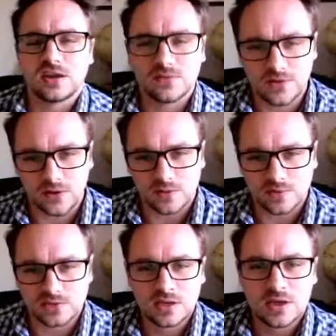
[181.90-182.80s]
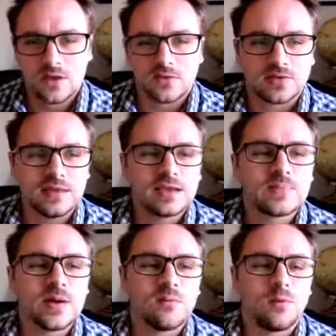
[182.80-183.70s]
environment, think
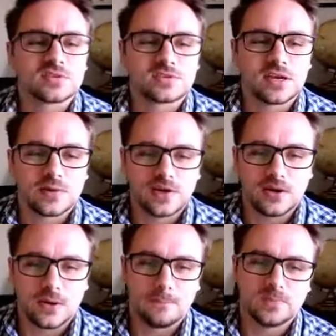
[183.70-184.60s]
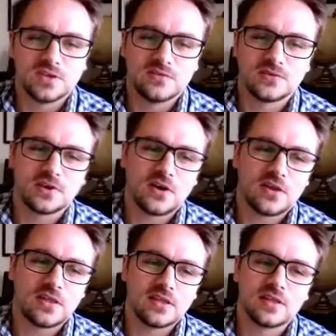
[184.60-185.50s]
about what's going on. You've
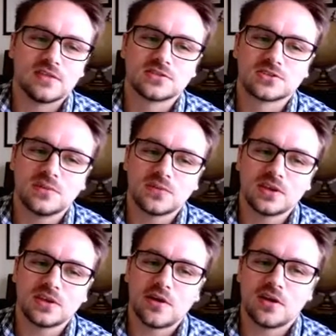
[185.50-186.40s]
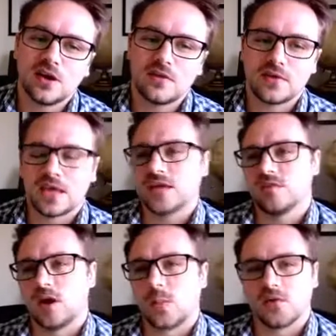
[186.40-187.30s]
got something going on over here
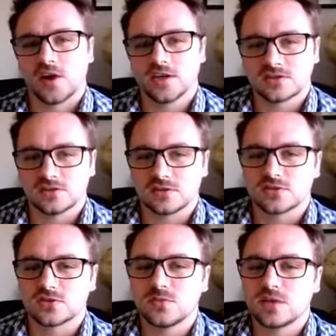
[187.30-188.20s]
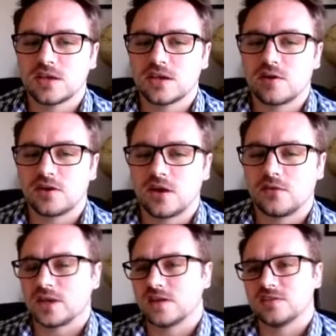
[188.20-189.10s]
in operations, you've got something going on
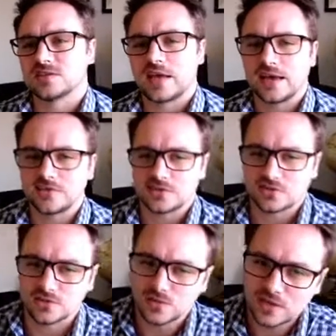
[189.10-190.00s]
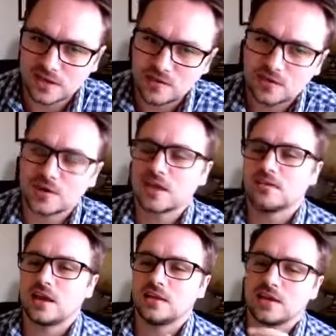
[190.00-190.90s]
over here in sales, you've got something going on here
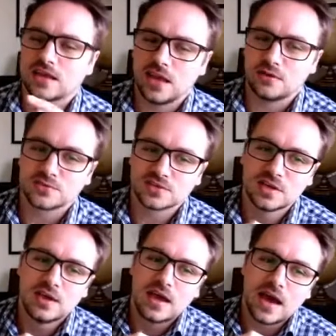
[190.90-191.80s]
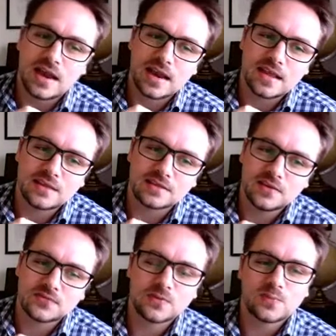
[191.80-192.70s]
in accounts, and
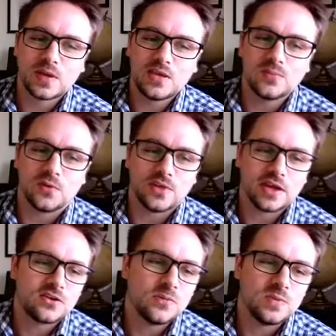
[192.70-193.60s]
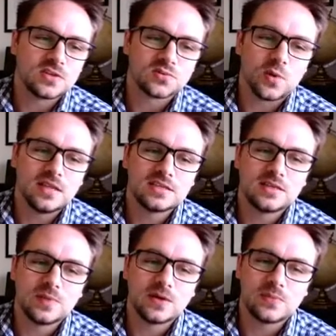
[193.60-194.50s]
different people. There could be 20
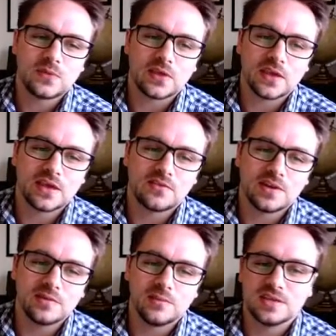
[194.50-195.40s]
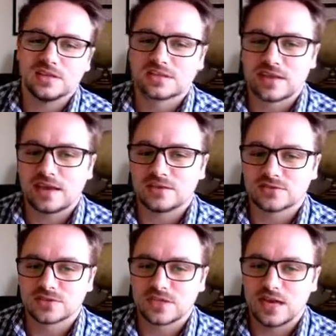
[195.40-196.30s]
people here within
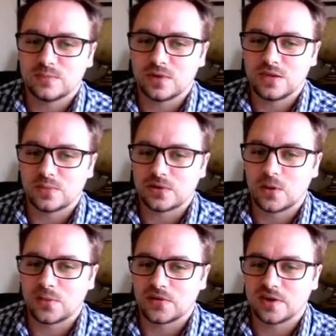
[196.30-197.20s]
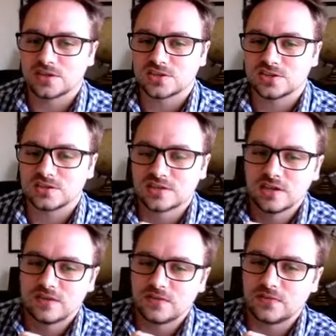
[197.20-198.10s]
sales, 10 people in operations,
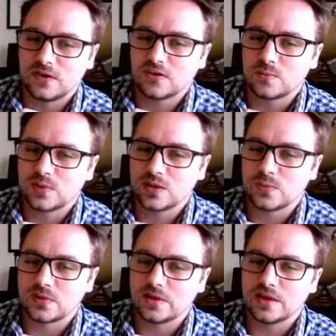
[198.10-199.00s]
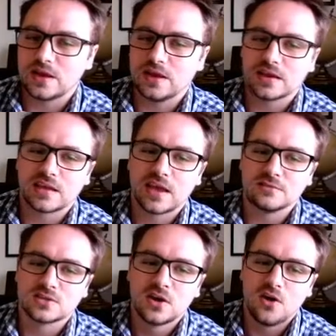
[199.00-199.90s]
5 people in
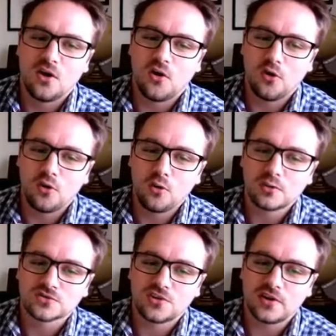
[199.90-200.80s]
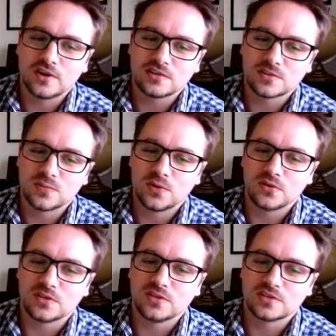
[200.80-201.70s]
accounts, all trying to
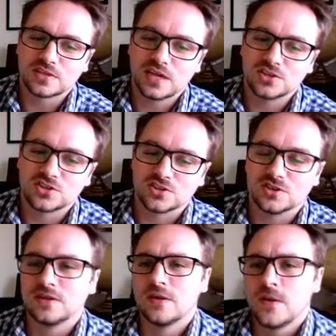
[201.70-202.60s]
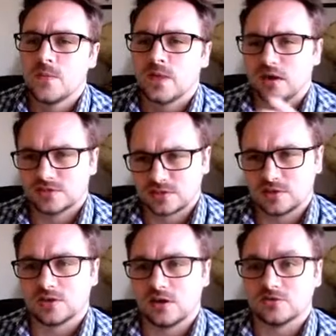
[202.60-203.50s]
put your attention
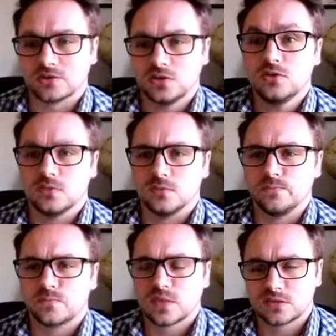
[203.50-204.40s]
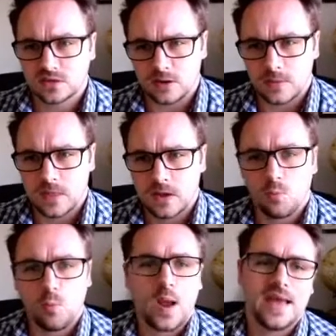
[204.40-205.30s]
onto you. So
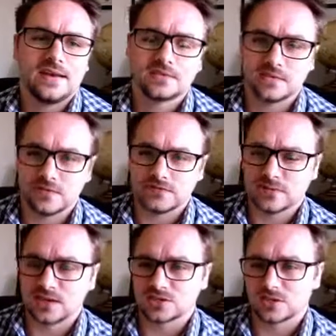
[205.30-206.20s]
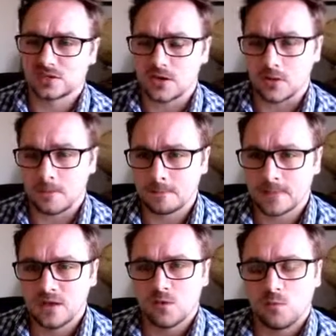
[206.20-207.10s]
where does the information go?
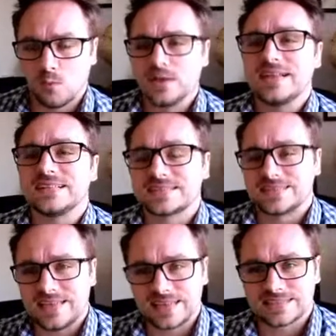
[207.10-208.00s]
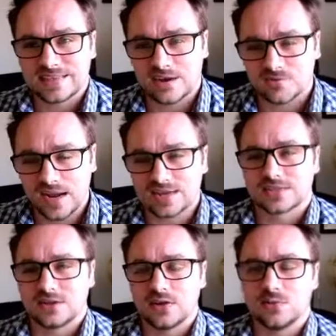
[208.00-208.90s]
Well, we need to set our RAS,
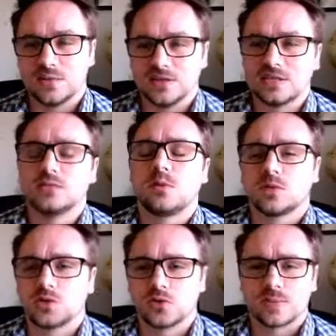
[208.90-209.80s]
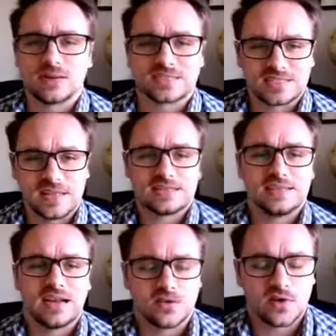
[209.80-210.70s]
don't we? This is what we talk about, setting
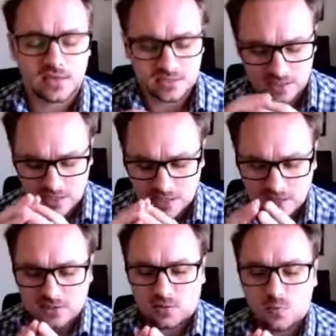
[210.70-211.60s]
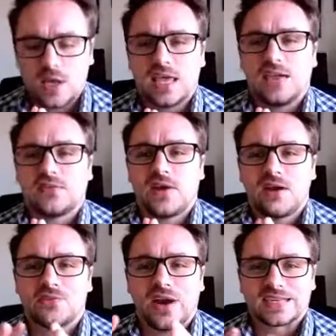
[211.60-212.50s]
our RAS. So if
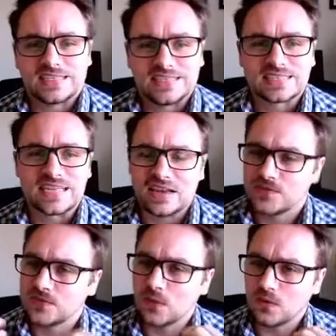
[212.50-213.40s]
our RAS is set for